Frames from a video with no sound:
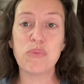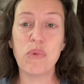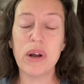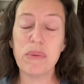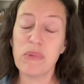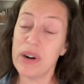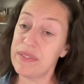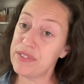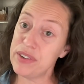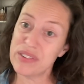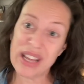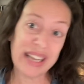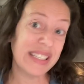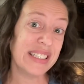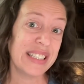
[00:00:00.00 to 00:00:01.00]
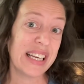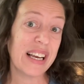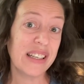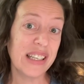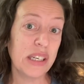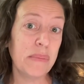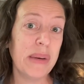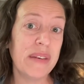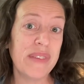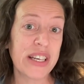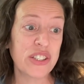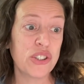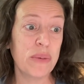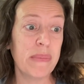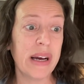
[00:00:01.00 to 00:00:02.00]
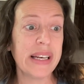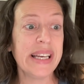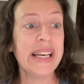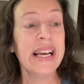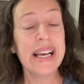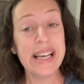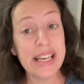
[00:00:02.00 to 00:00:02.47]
one where if you'd like to sink a little bit of extra money